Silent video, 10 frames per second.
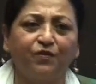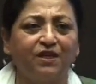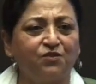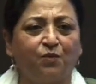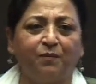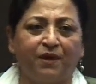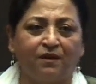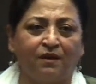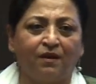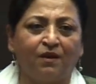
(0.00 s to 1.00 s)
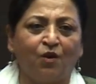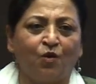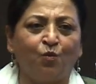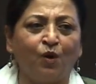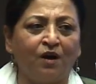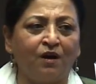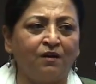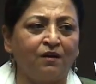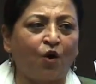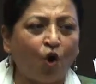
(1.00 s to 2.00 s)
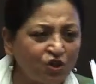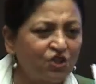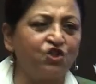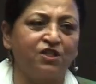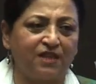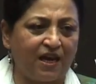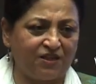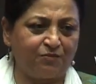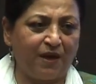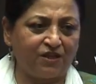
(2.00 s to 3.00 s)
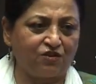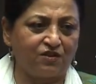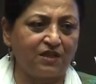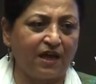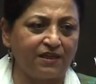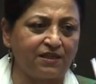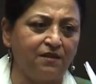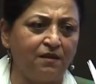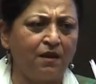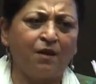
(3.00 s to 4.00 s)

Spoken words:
of these women were ostracized by society.